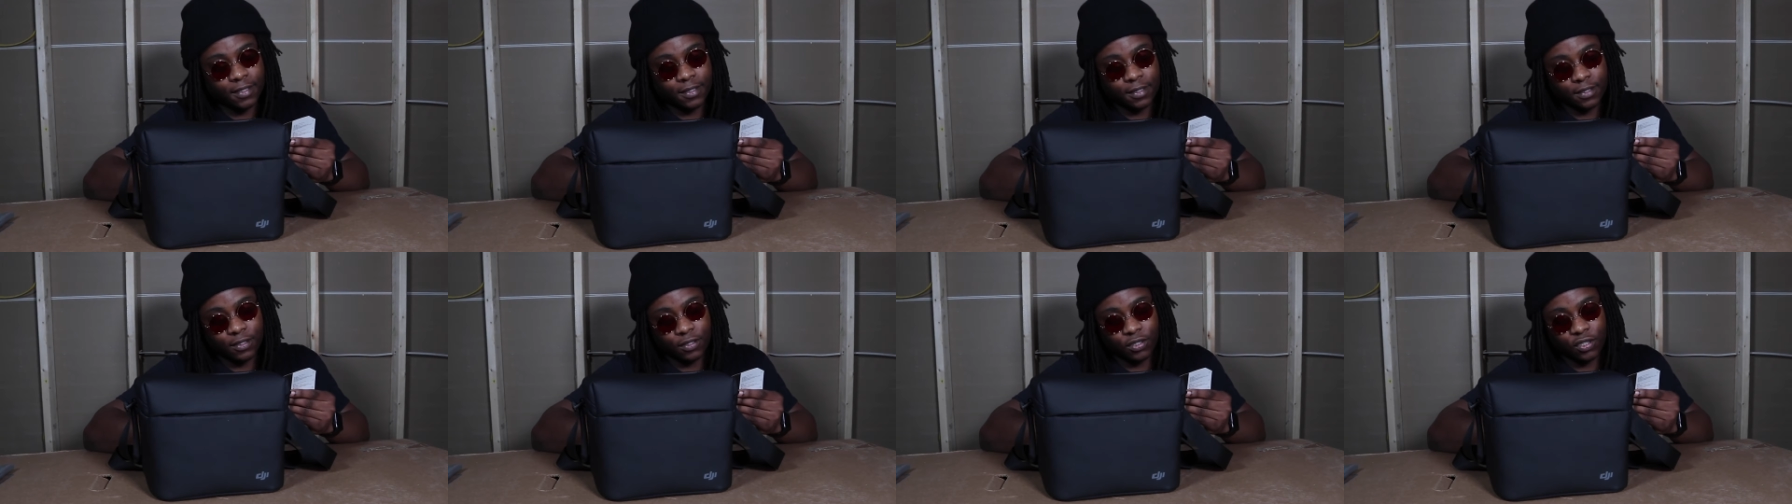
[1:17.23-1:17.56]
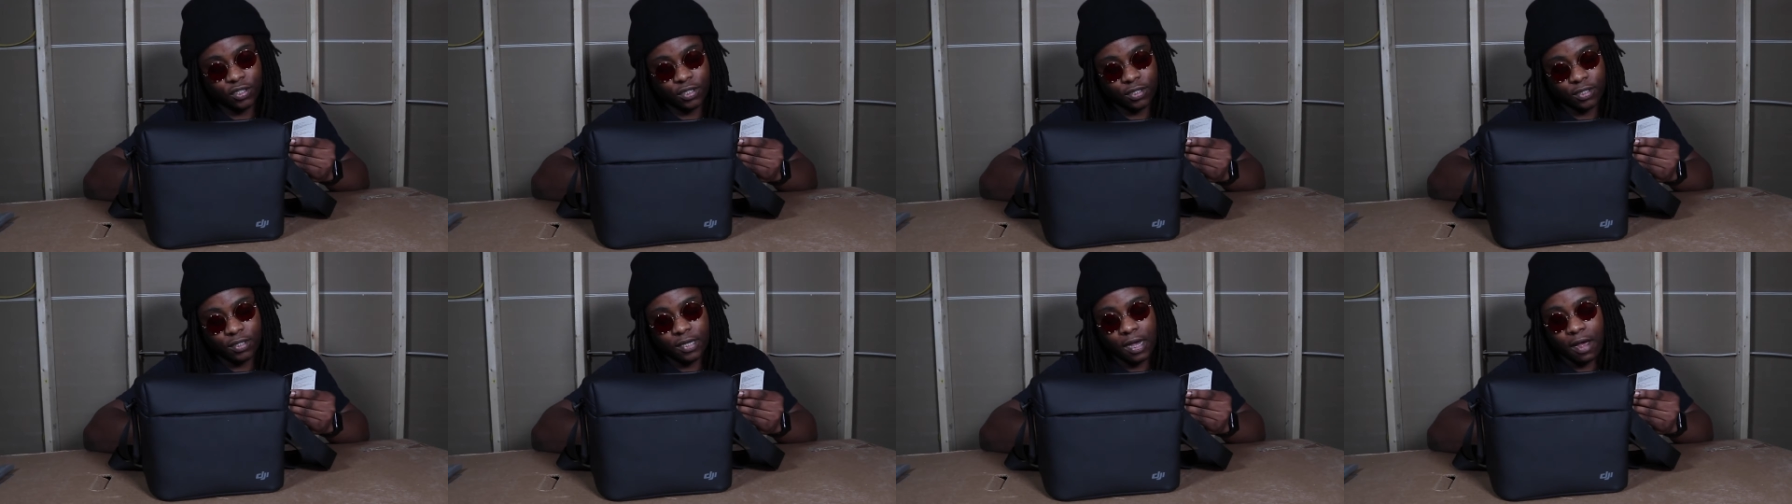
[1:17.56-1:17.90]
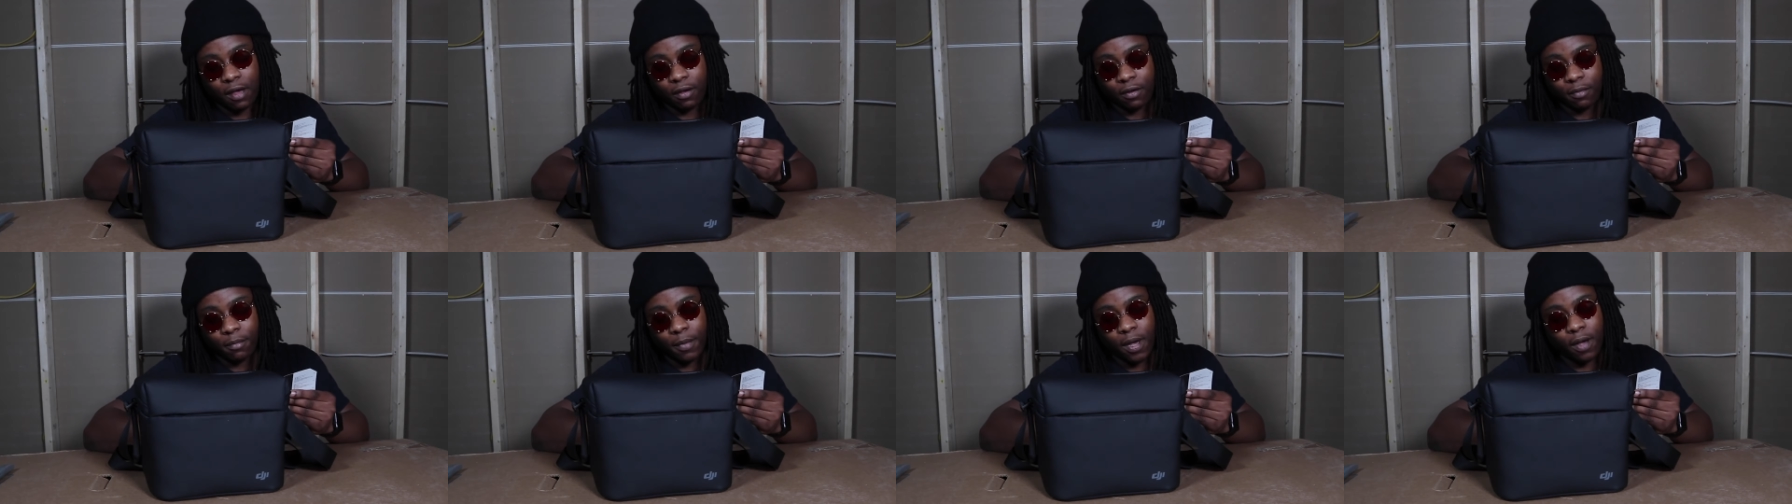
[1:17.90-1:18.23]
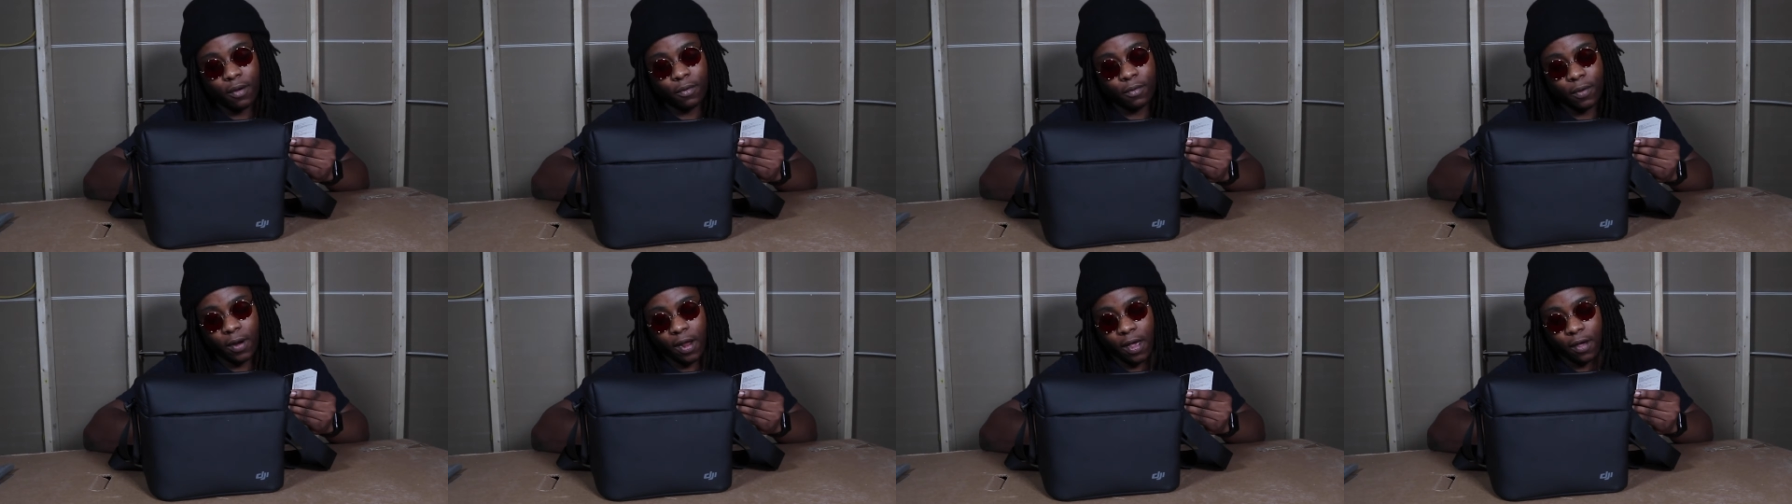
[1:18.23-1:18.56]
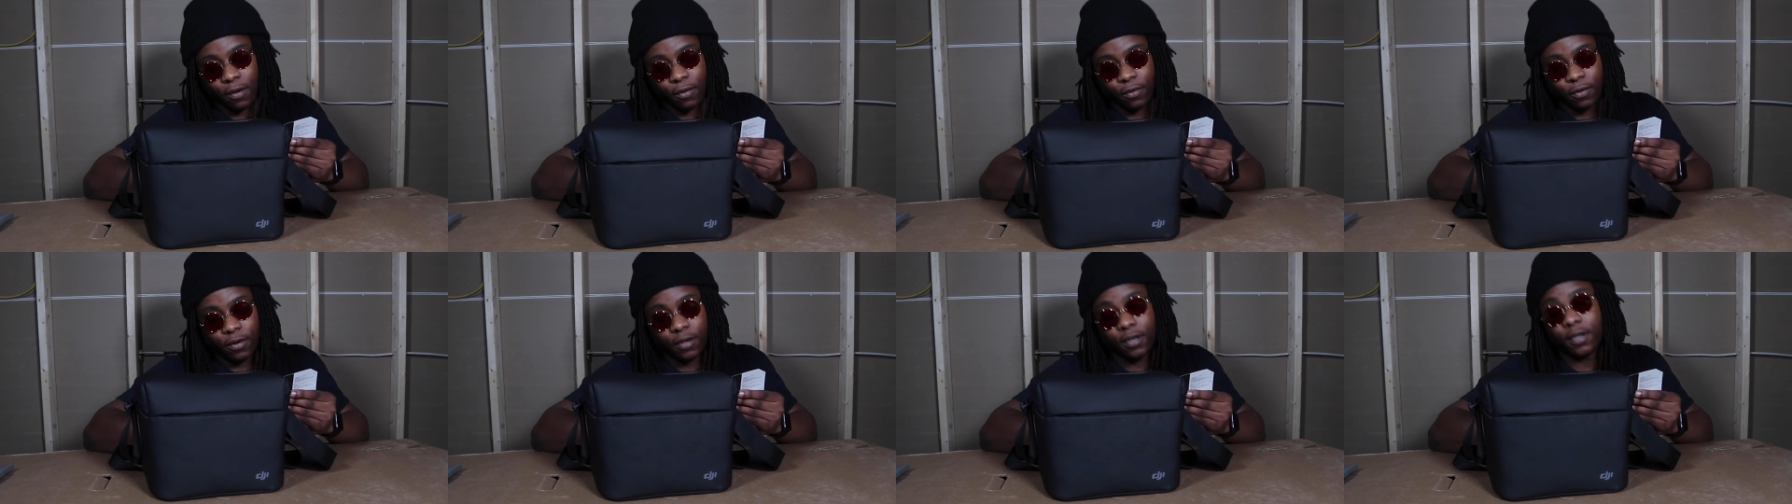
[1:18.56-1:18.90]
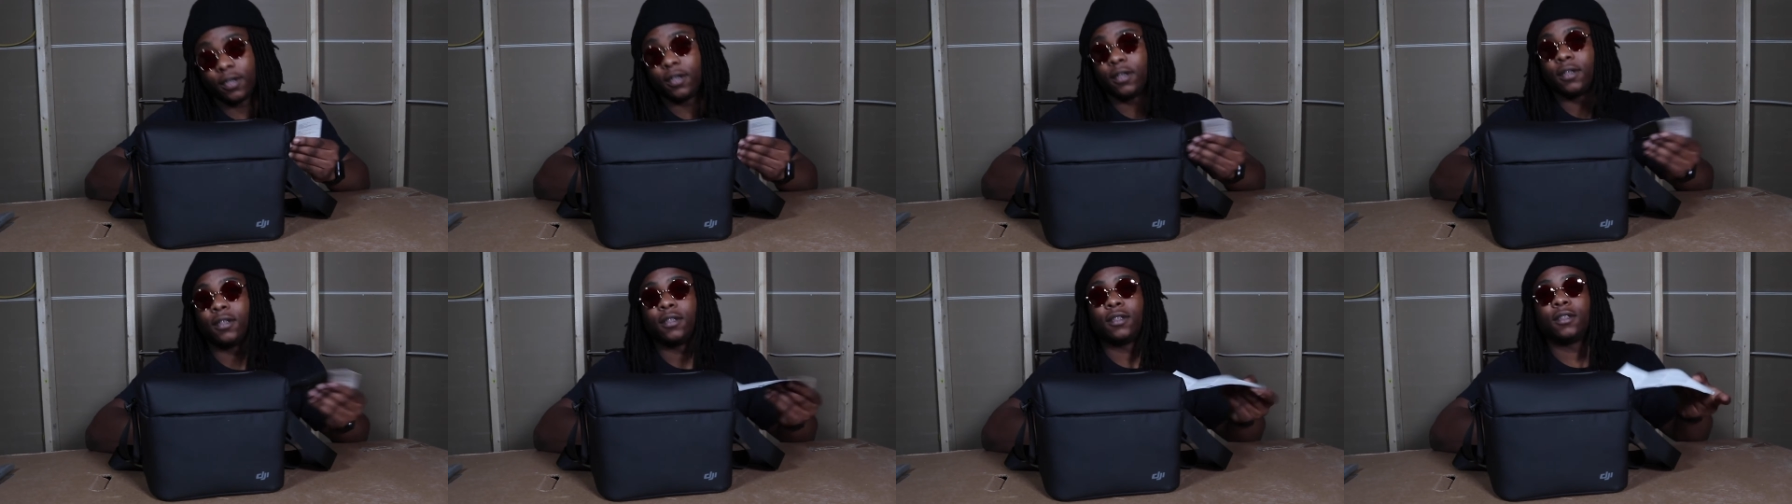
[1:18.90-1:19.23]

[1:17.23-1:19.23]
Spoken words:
this is just talking about what I ordered,